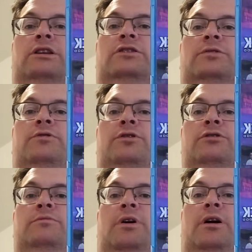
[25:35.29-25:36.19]
This is
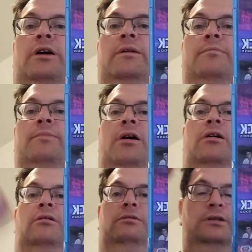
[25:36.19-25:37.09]
produced by
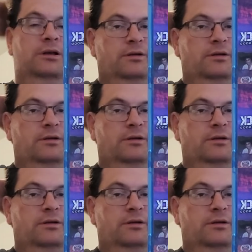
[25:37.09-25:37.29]
Paul